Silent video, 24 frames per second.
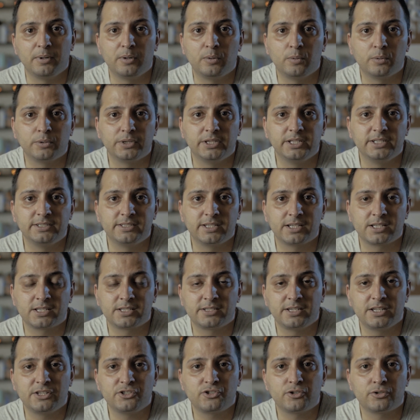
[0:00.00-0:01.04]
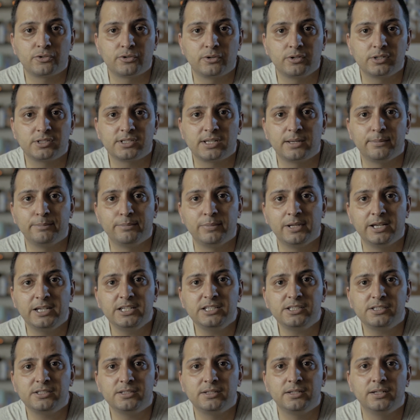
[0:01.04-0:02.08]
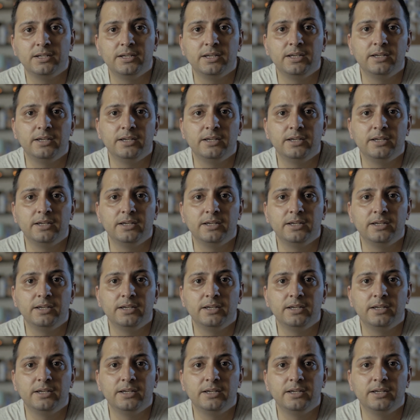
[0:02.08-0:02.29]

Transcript: on these extension rods I've placed